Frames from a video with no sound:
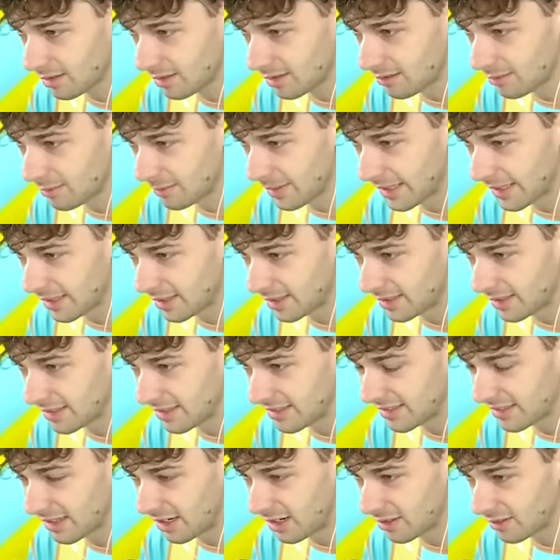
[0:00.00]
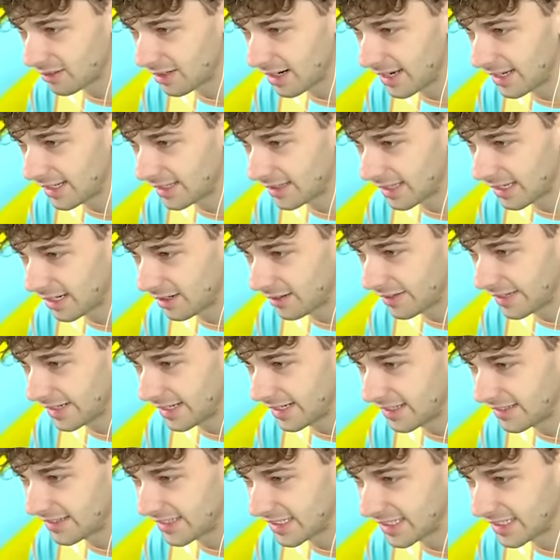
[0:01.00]
Oh my goodness. All right, there he
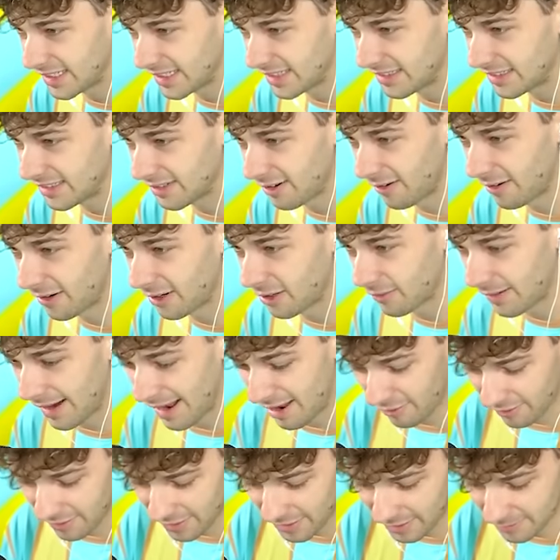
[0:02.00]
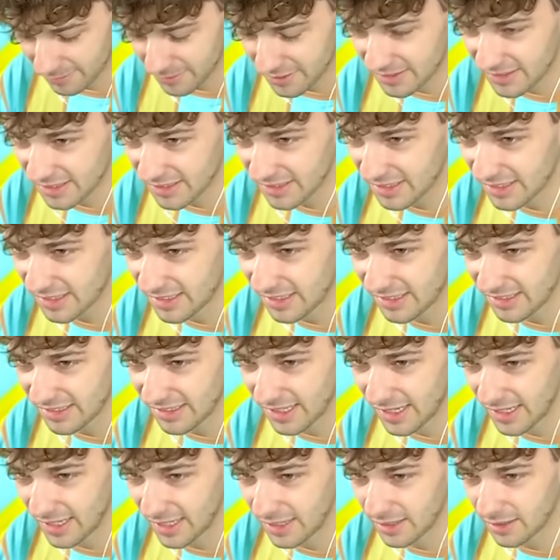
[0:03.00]
is. And he's turning around. I'm just gonna
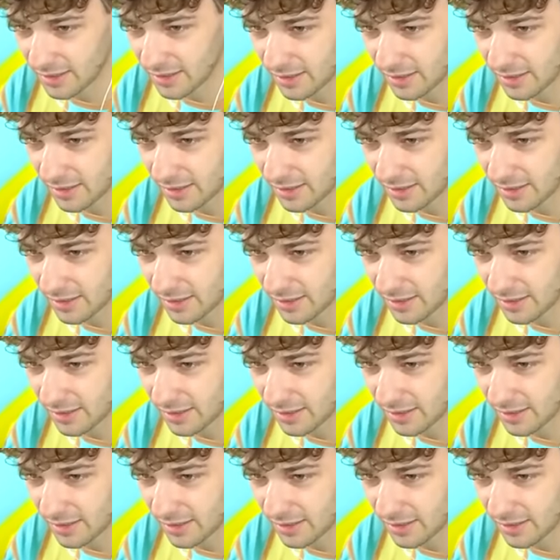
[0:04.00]
say